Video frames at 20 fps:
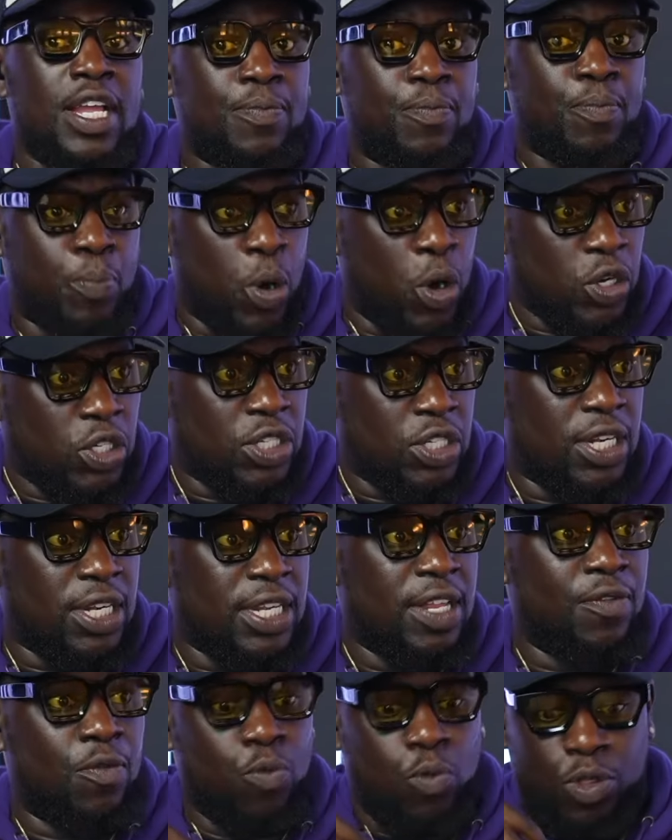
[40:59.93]

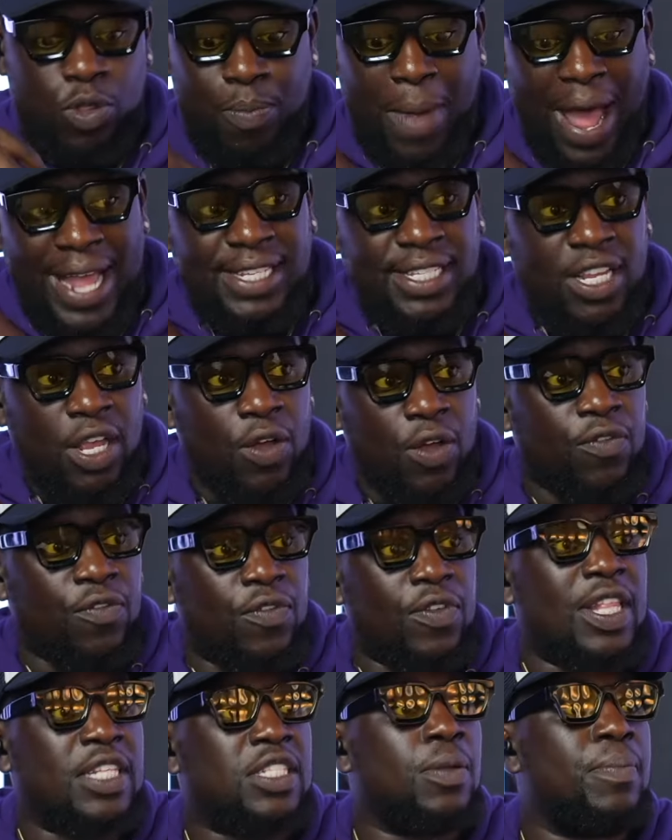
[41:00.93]
personally, with myself,
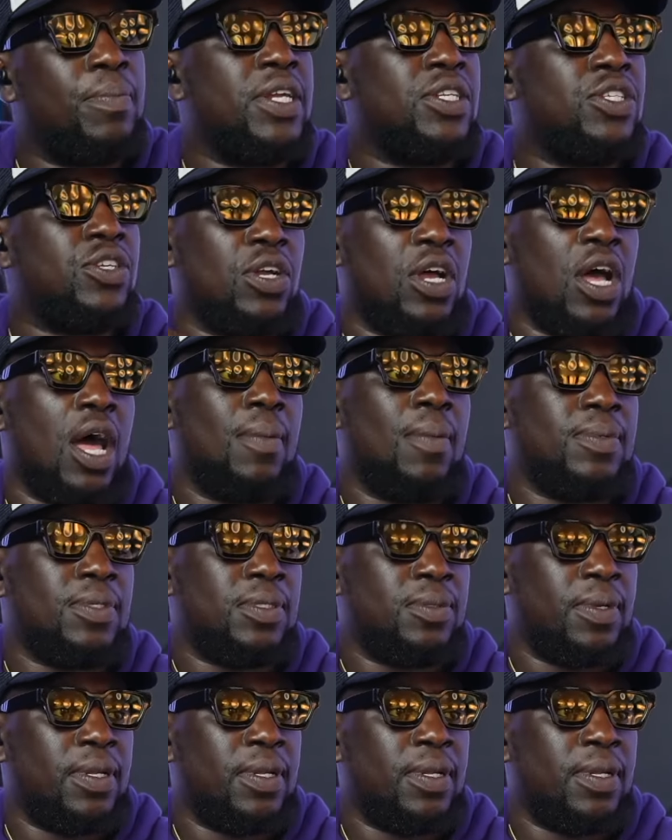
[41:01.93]
that's a major accomplishment.